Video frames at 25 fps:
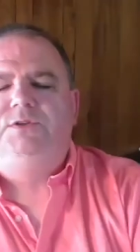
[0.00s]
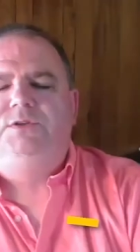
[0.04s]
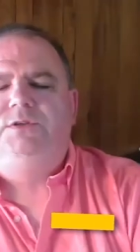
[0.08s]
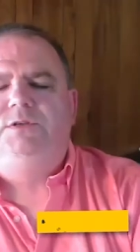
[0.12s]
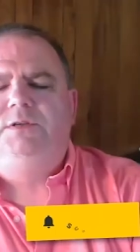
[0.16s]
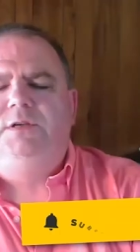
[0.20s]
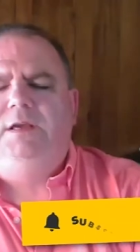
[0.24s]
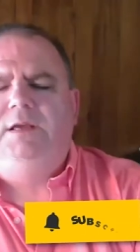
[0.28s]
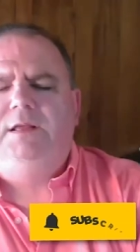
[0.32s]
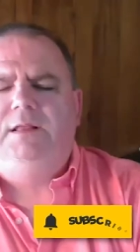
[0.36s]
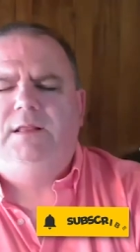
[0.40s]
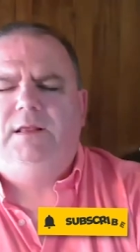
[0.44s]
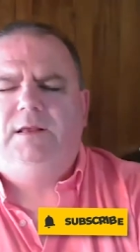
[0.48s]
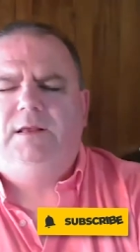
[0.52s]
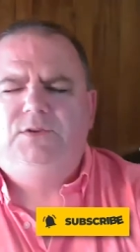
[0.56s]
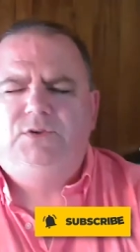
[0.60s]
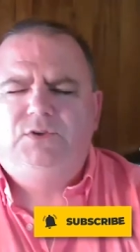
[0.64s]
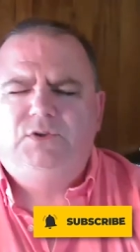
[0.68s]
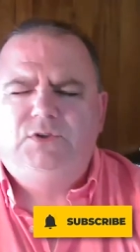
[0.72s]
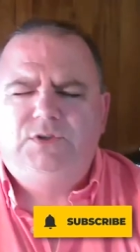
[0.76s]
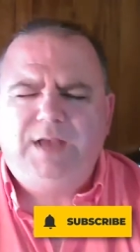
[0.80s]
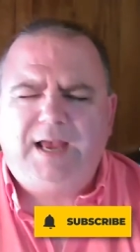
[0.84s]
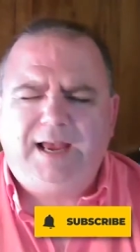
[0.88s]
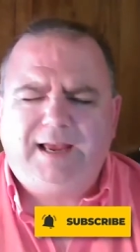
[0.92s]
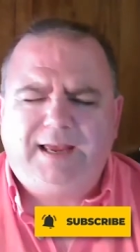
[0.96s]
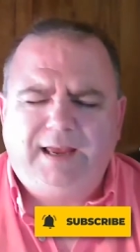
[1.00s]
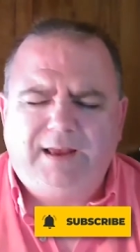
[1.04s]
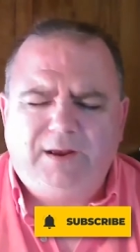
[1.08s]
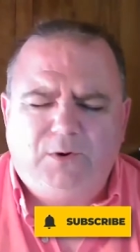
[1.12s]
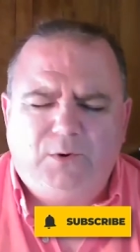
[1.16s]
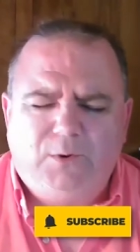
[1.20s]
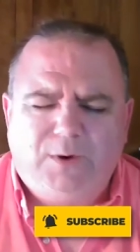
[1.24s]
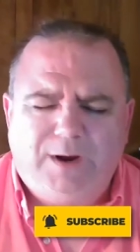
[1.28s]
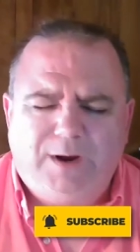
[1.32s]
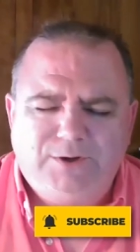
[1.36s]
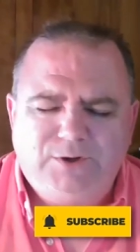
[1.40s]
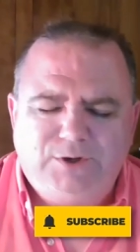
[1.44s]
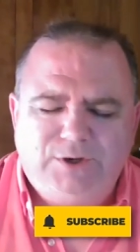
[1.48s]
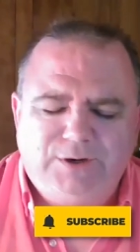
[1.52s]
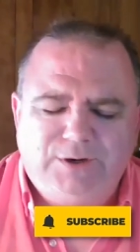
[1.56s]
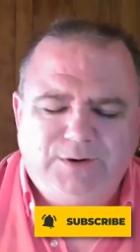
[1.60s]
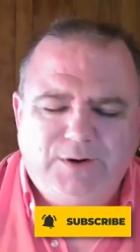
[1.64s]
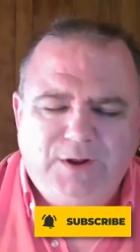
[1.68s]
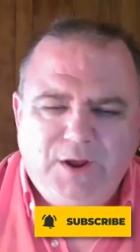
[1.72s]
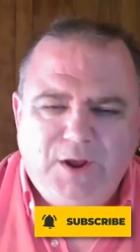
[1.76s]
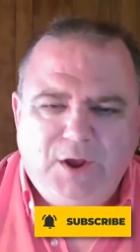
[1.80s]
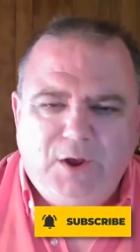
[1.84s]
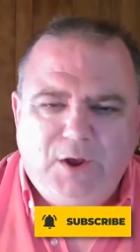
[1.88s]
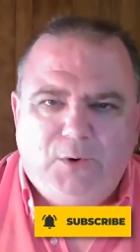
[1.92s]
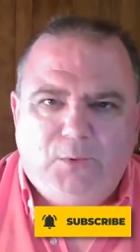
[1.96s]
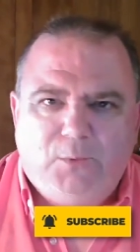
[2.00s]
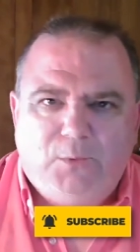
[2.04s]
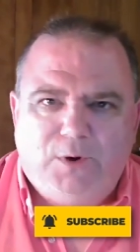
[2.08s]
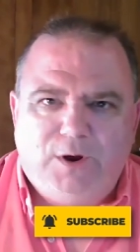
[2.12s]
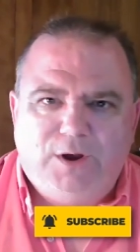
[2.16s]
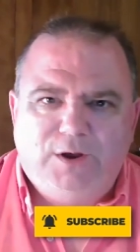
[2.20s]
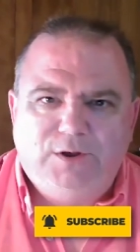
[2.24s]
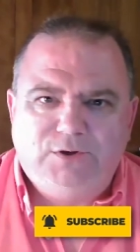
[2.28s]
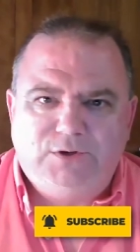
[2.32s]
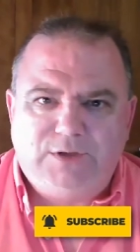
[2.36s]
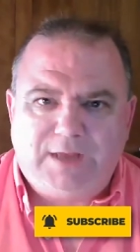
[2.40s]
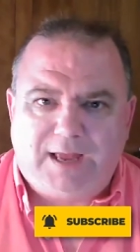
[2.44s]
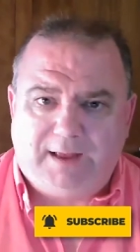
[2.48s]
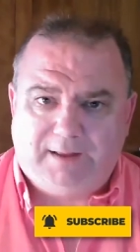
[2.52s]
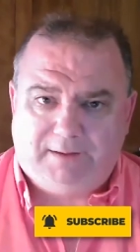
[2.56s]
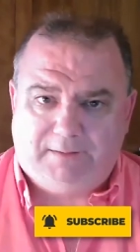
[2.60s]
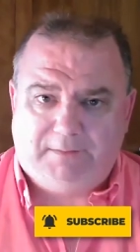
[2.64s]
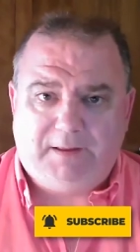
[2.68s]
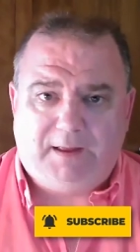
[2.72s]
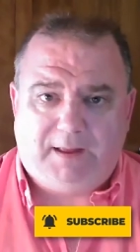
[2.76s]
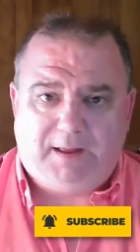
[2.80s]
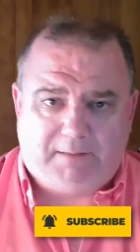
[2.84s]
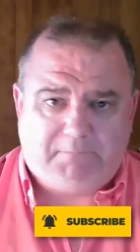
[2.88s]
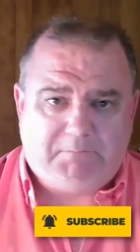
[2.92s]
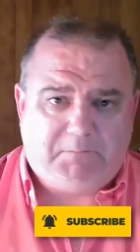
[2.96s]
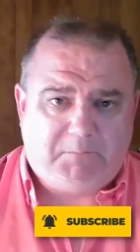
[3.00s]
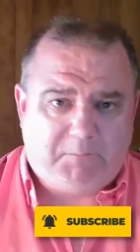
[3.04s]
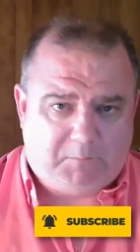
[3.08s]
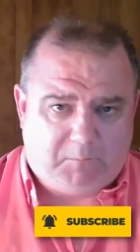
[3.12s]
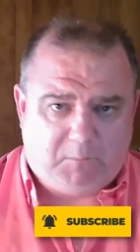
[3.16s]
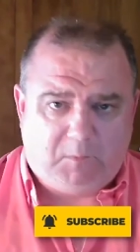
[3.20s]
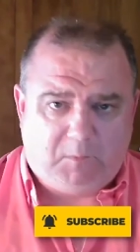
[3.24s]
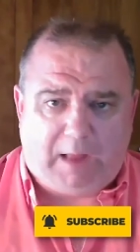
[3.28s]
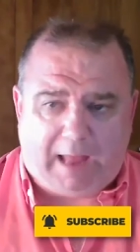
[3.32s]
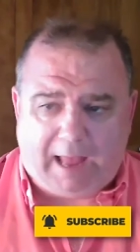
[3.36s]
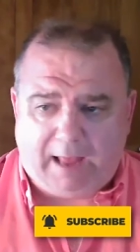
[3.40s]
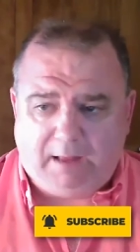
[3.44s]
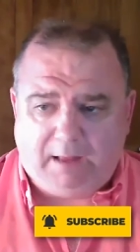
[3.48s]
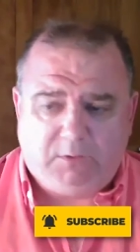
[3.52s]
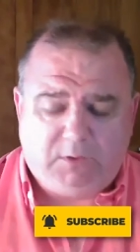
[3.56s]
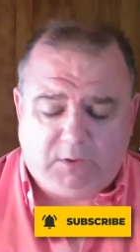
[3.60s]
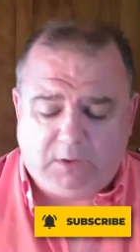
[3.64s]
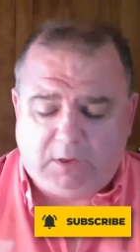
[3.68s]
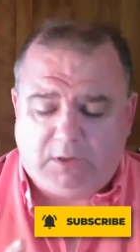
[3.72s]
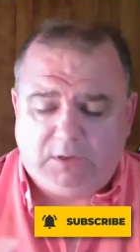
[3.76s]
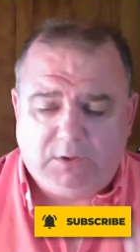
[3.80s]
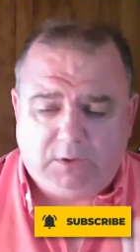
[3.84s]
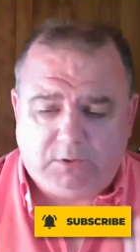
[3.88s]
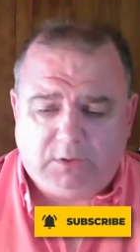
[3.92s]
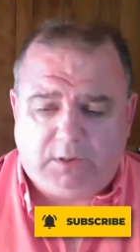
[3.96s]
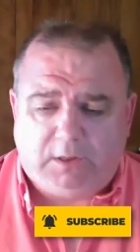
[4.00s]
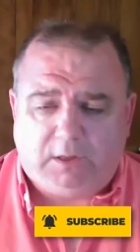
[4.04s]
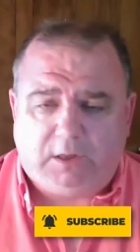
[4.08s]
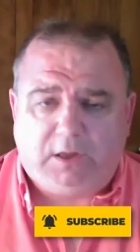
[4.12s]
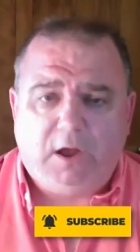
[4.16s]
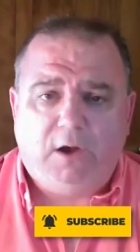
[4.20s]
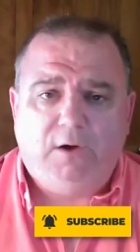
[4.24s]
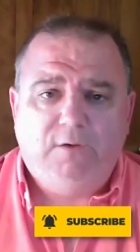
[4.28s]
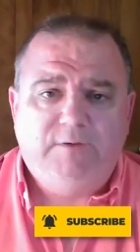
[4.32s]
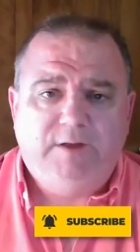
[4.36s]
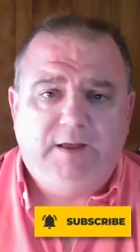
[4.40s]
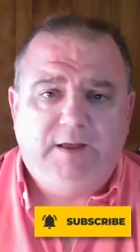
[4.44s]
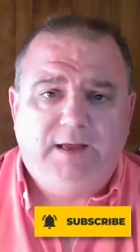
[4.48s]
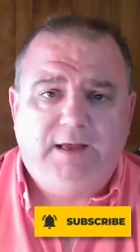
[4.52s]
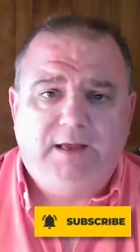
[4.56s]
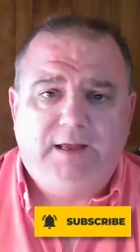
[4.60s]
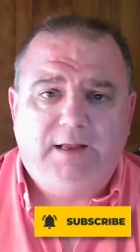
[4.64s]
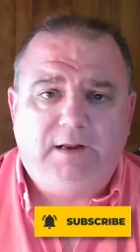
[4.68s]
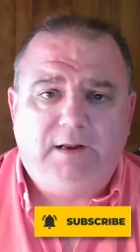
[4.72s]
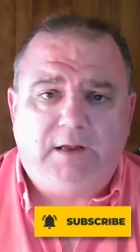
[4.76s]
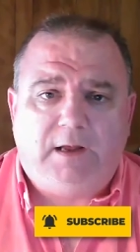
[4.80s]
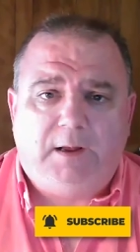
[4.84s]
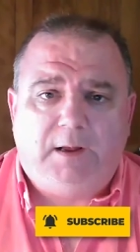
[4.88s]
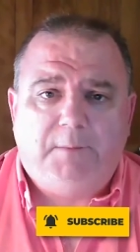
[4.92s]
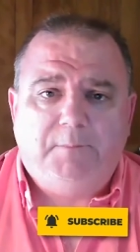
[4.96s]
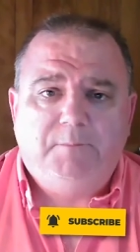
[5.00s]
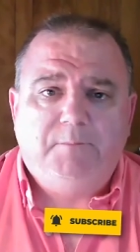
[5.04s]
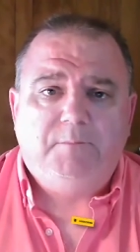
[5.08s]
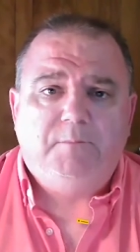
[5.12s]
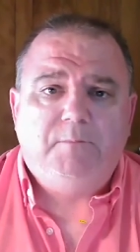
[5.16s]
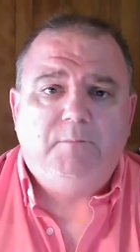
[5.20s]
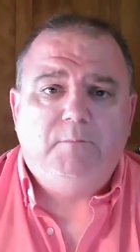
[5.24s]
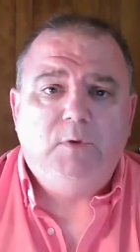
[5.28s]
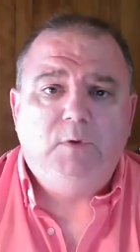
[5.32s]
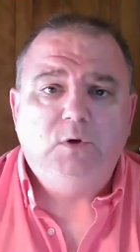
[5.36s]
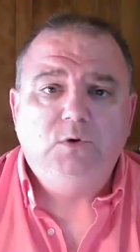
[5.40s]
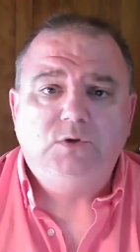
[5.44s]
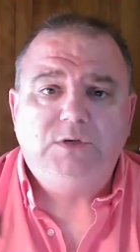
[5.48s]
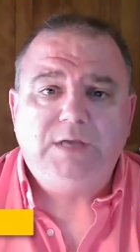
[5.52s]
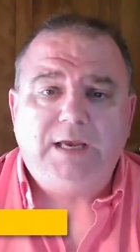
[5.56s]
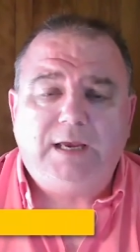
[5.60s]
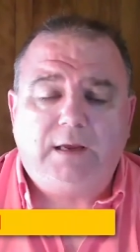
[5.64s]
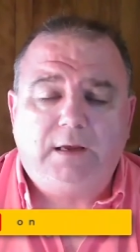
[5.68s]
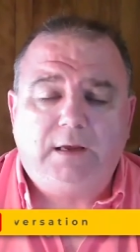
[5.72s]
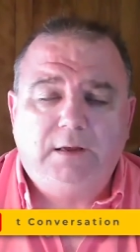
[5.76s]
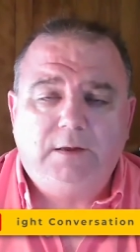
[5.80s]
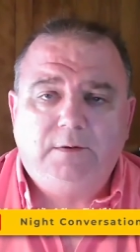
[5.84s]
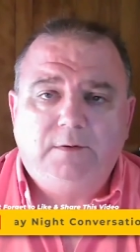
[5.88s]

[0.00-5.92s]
see. The second question was the, the COVID, um, music,